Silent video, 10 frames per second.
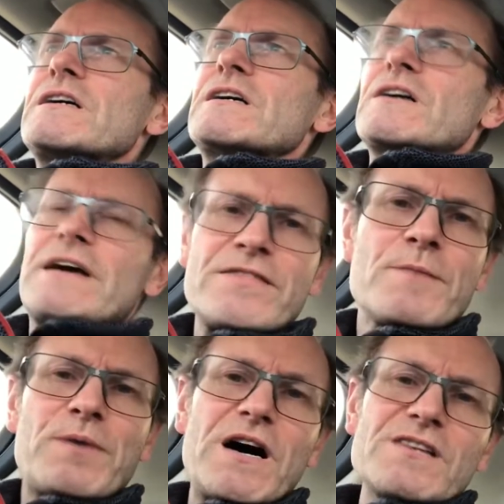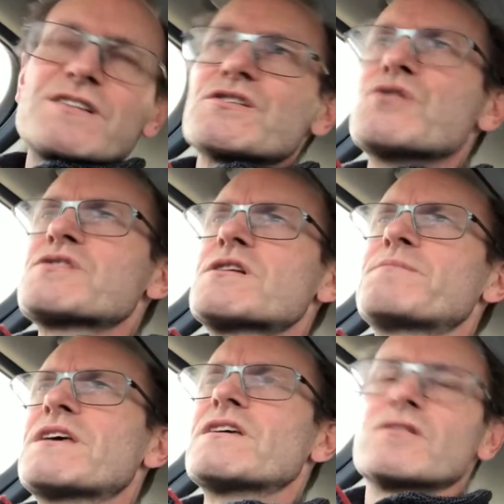In the past, it used to
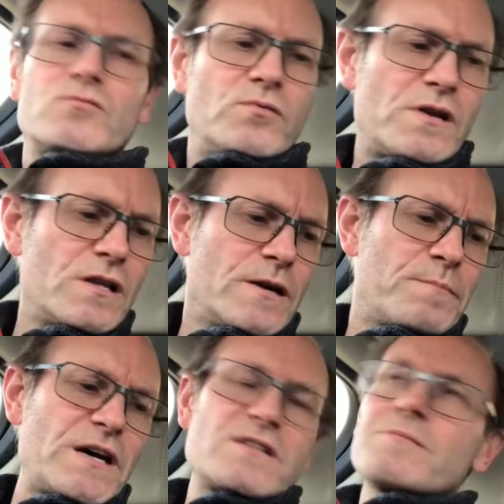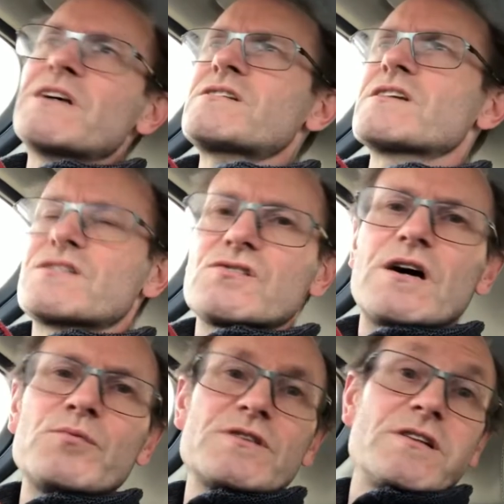be really pessimistic, so
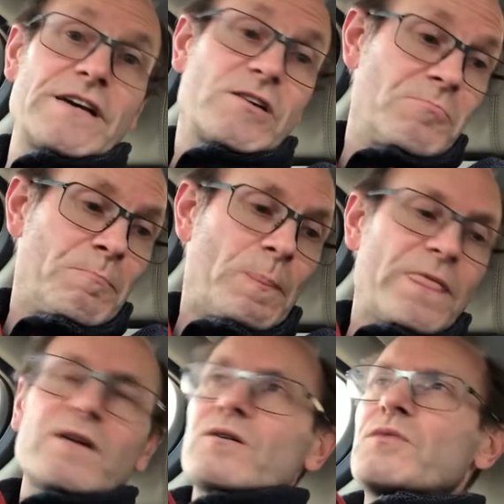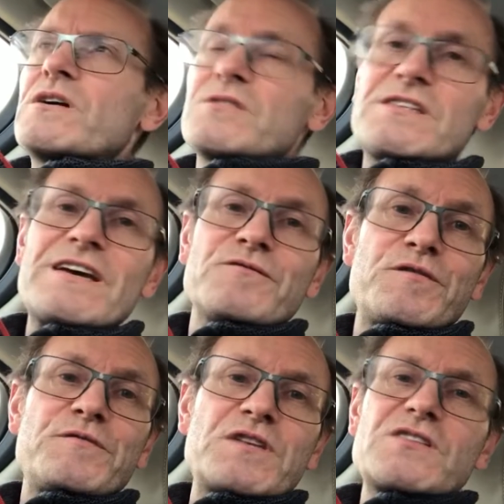I would like, where it's saying
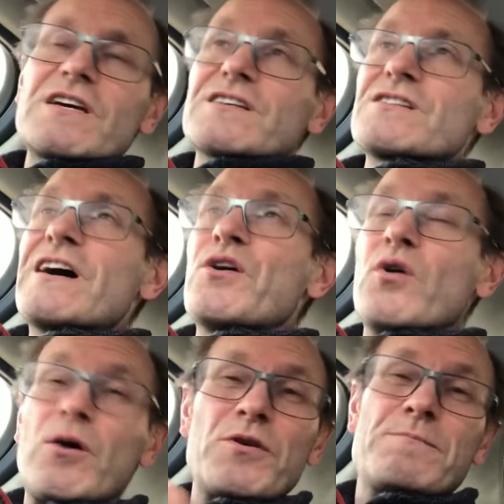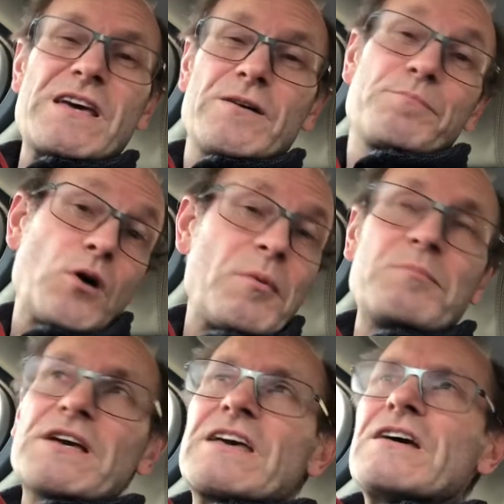56 now, I would be at
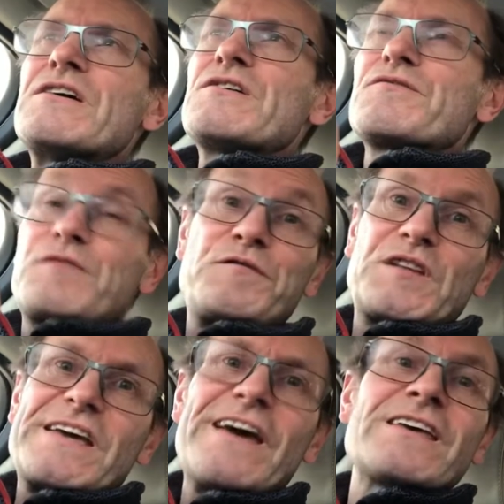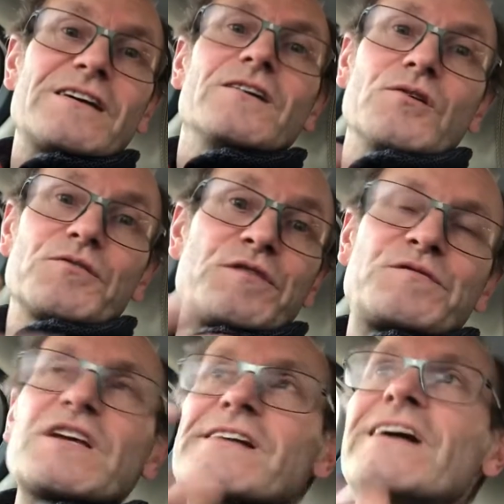probably 58 or
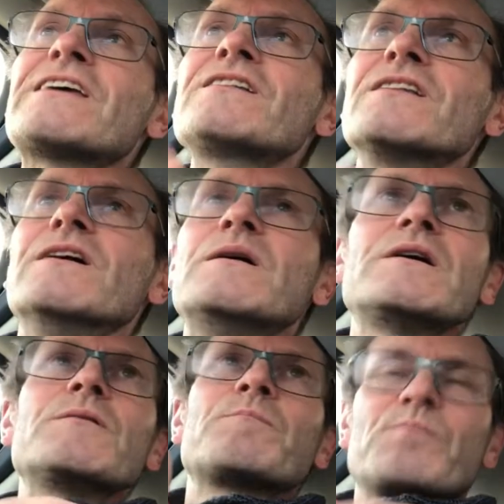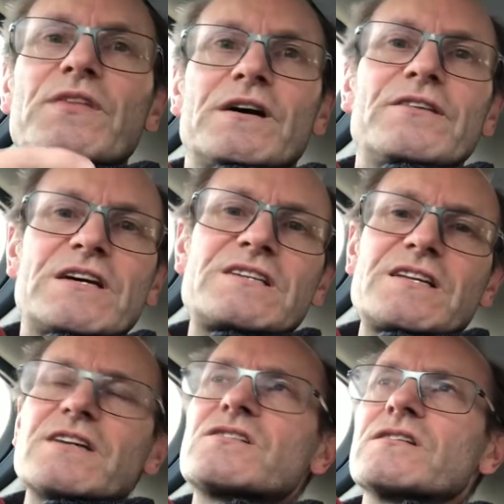59 at this
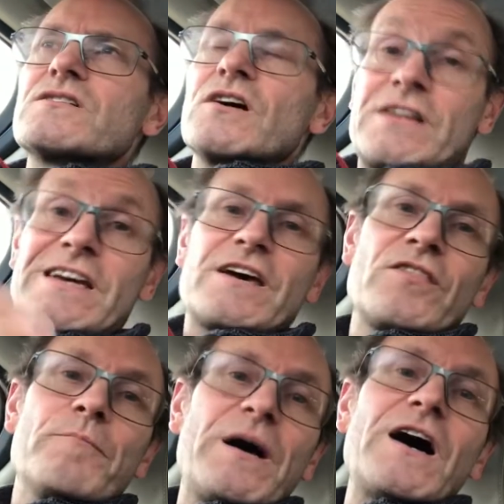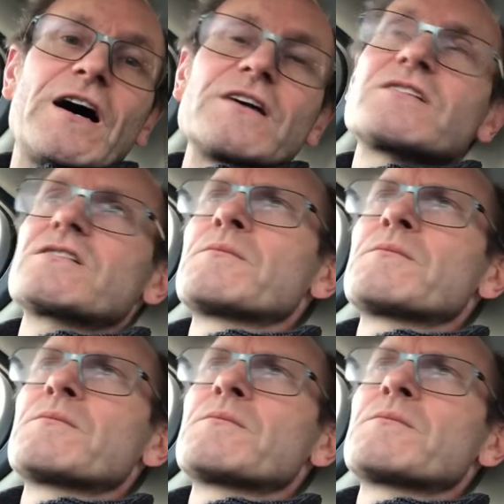stage of the journey in the past.